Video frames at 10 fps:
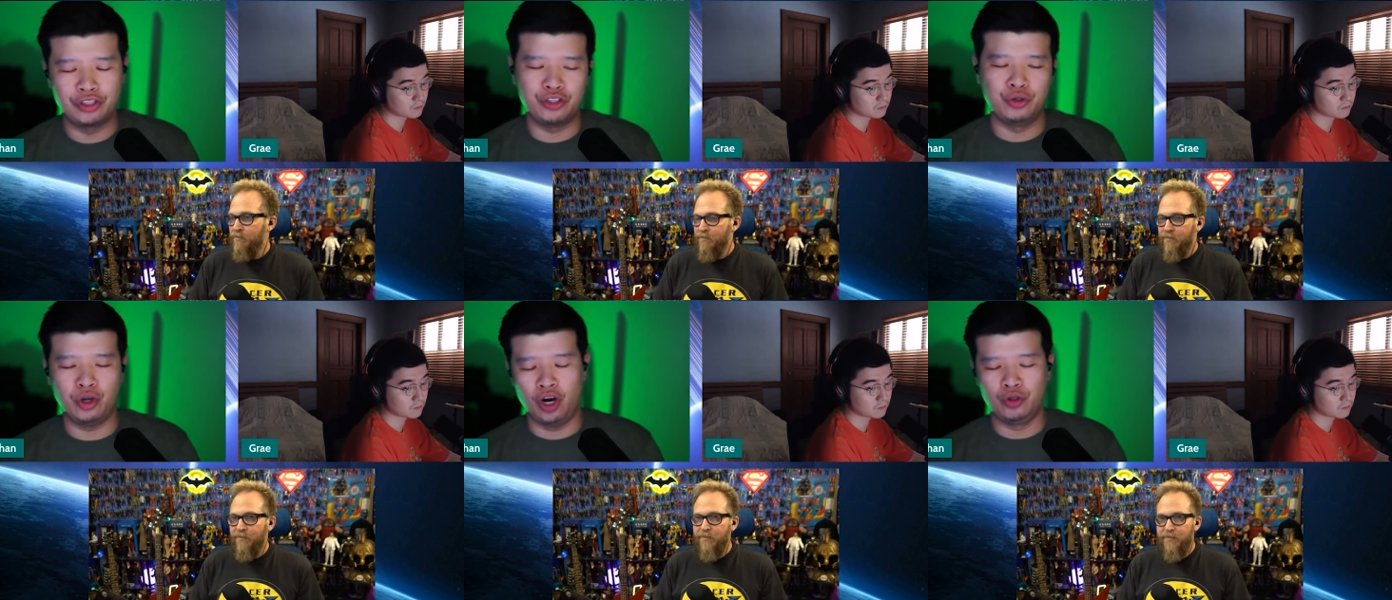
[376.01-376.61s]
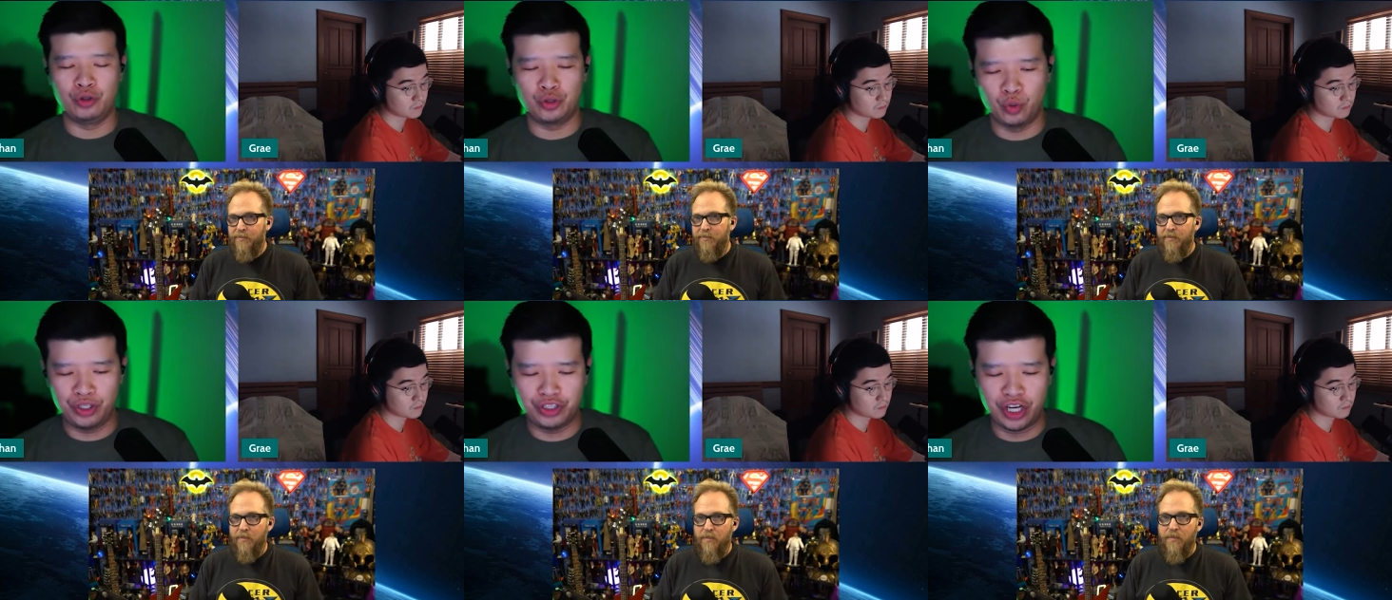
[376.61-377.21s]
Speaker 1: you 20
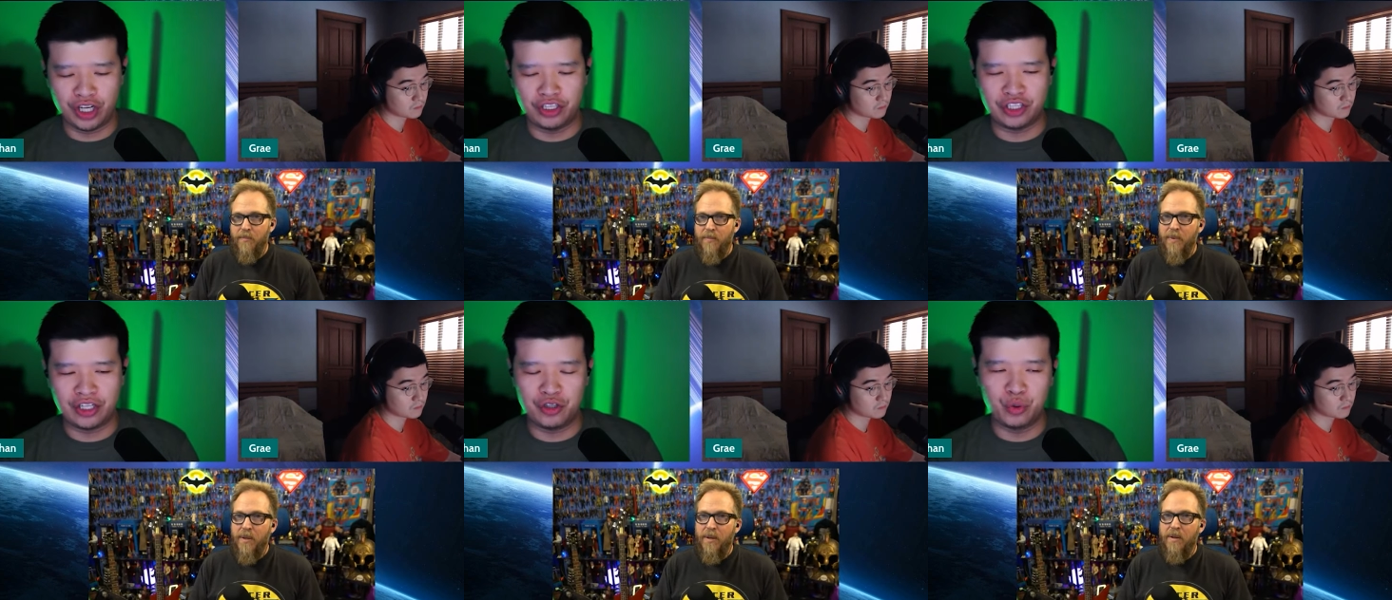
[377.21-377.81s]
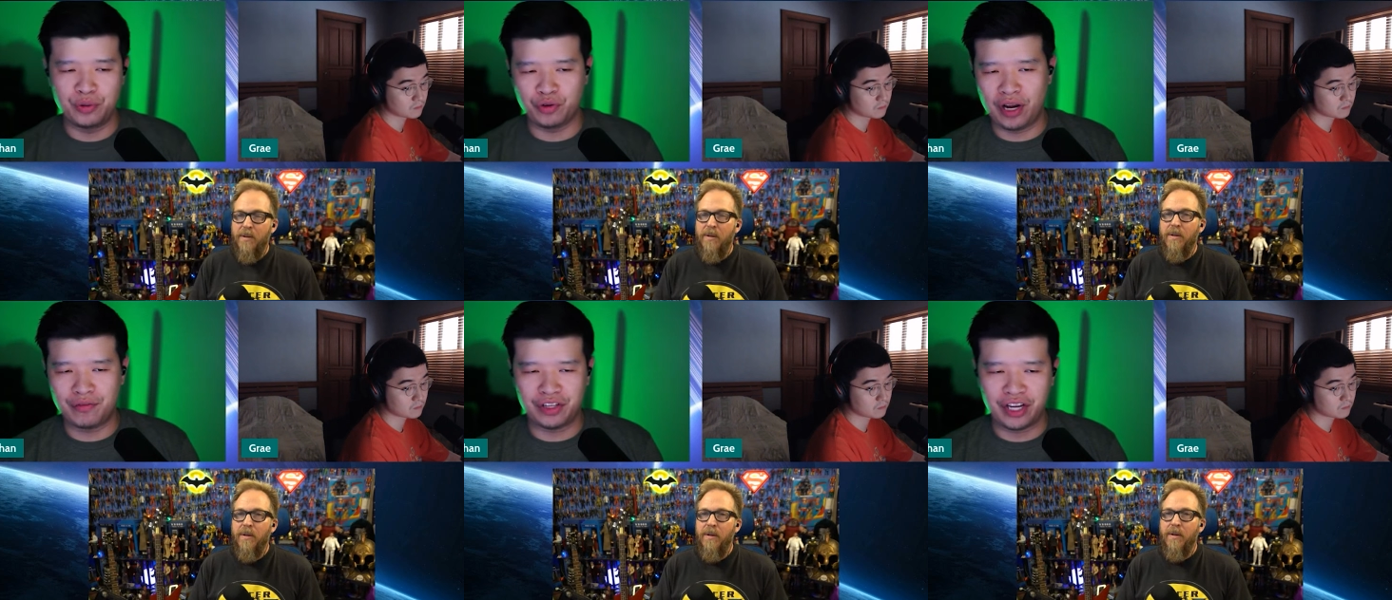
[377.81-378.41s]
seconds and you do it for
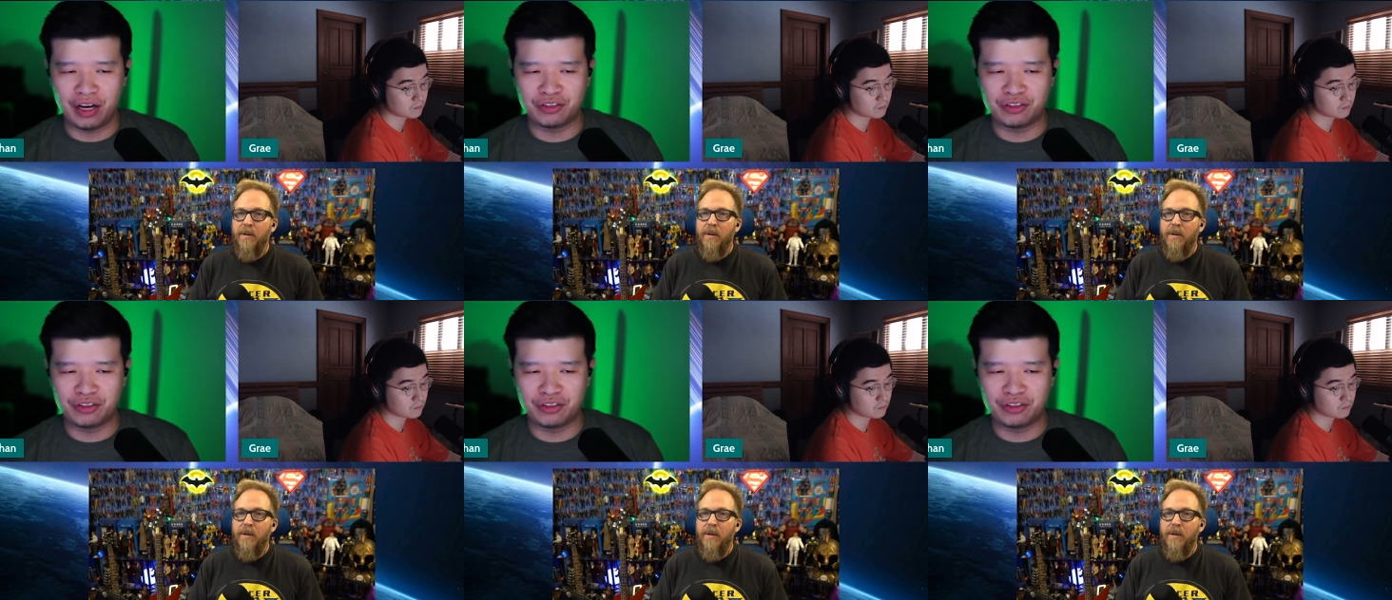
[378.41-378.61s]
everything else